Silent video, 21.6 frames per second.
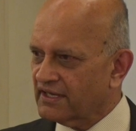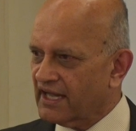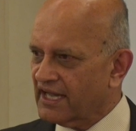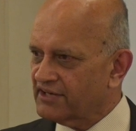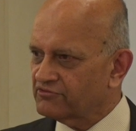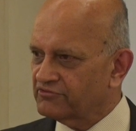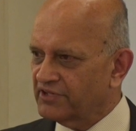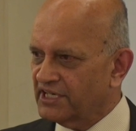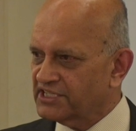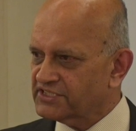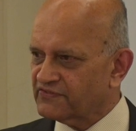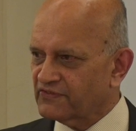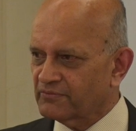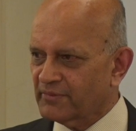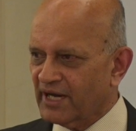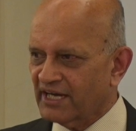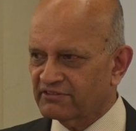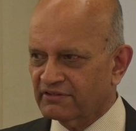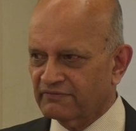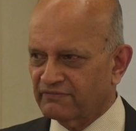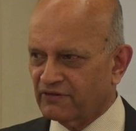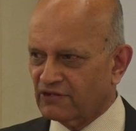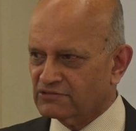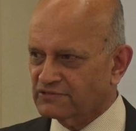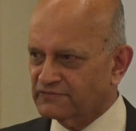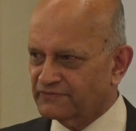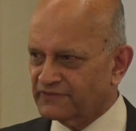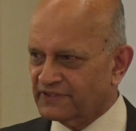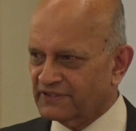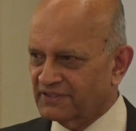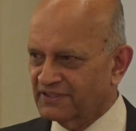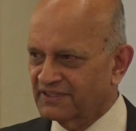I reach for my
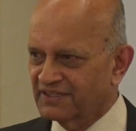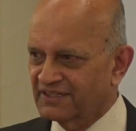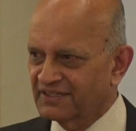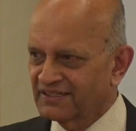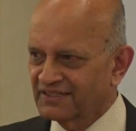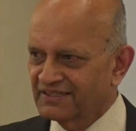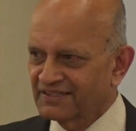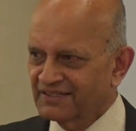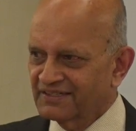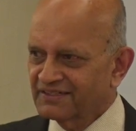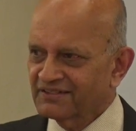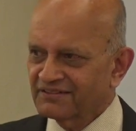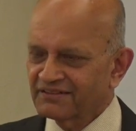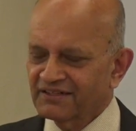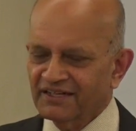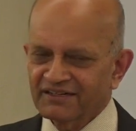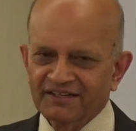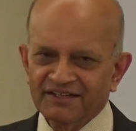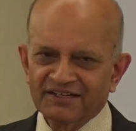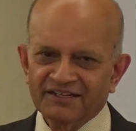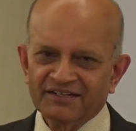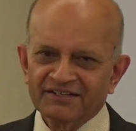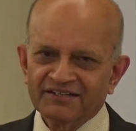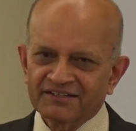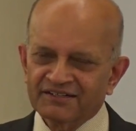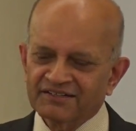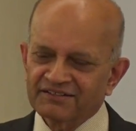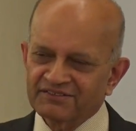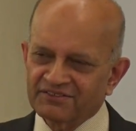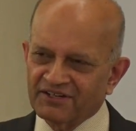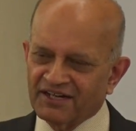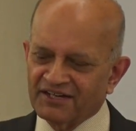revolver, right?
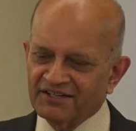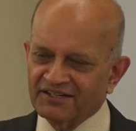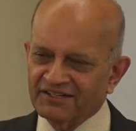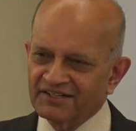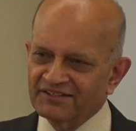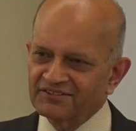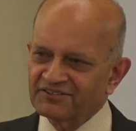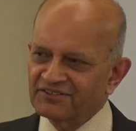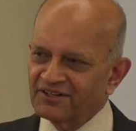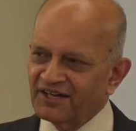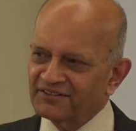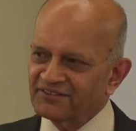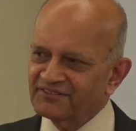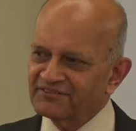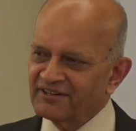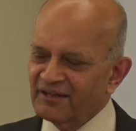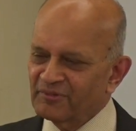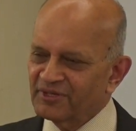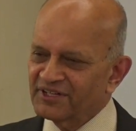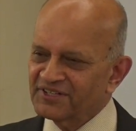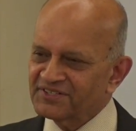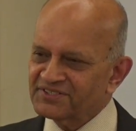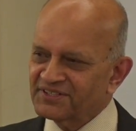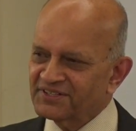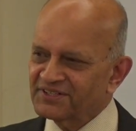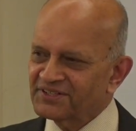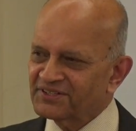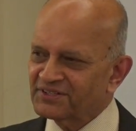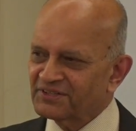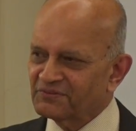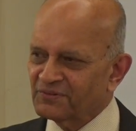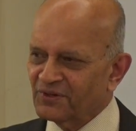Rather
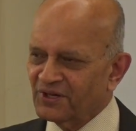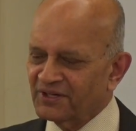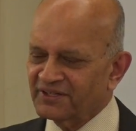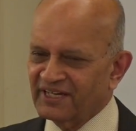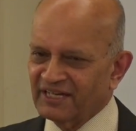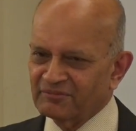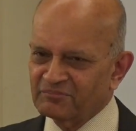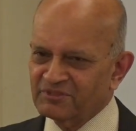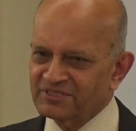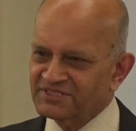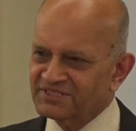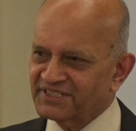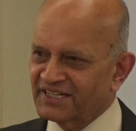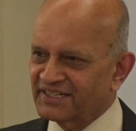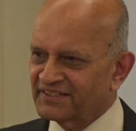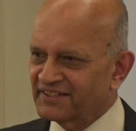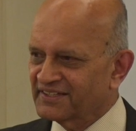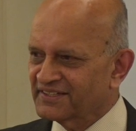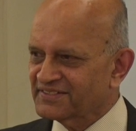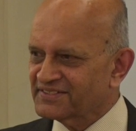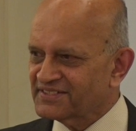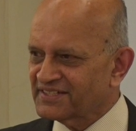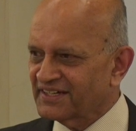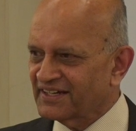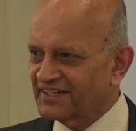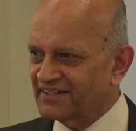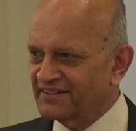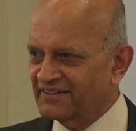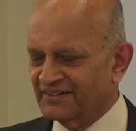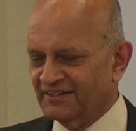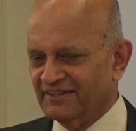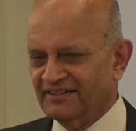reminiscent of what Goebbels, I think,
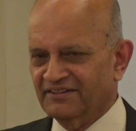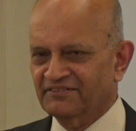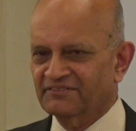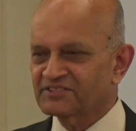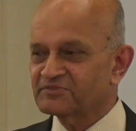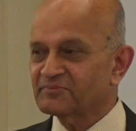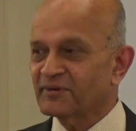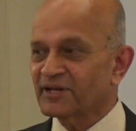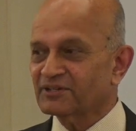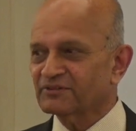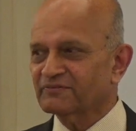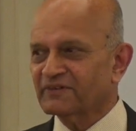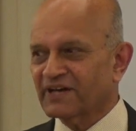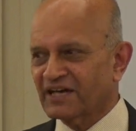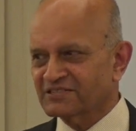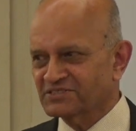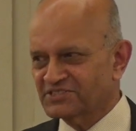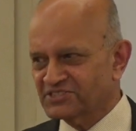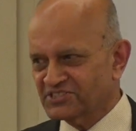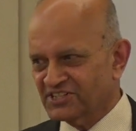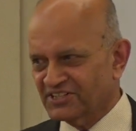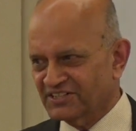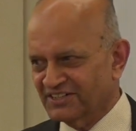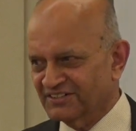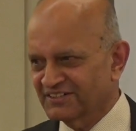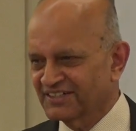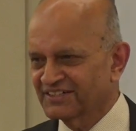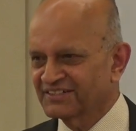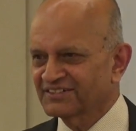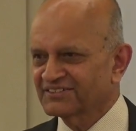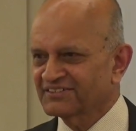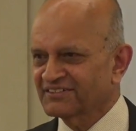said in respect of culture,
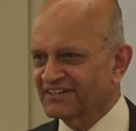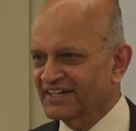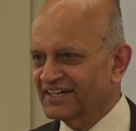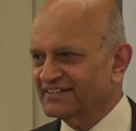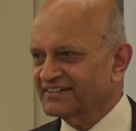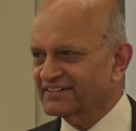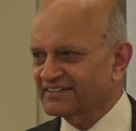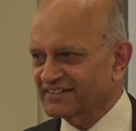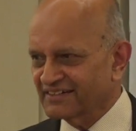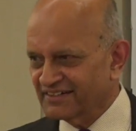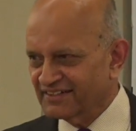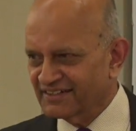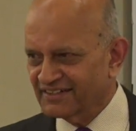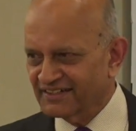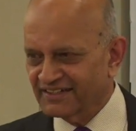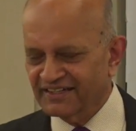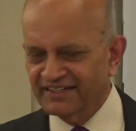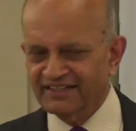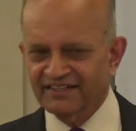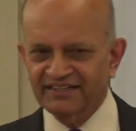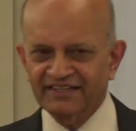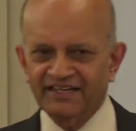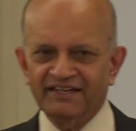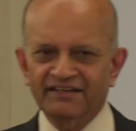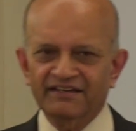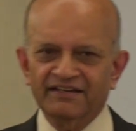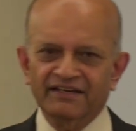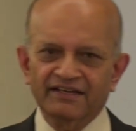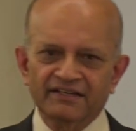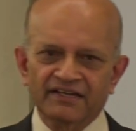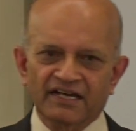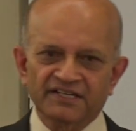right,
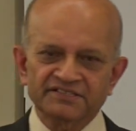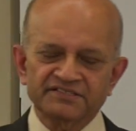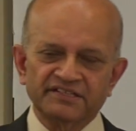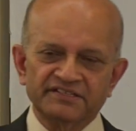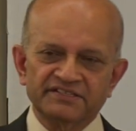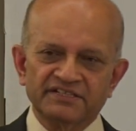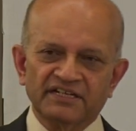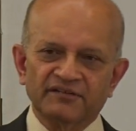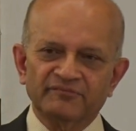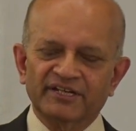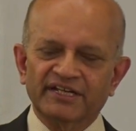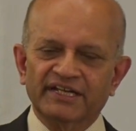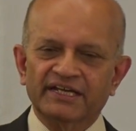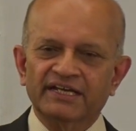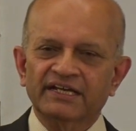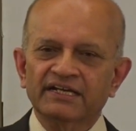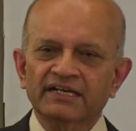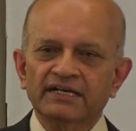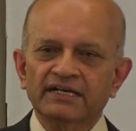in Nazi Germany.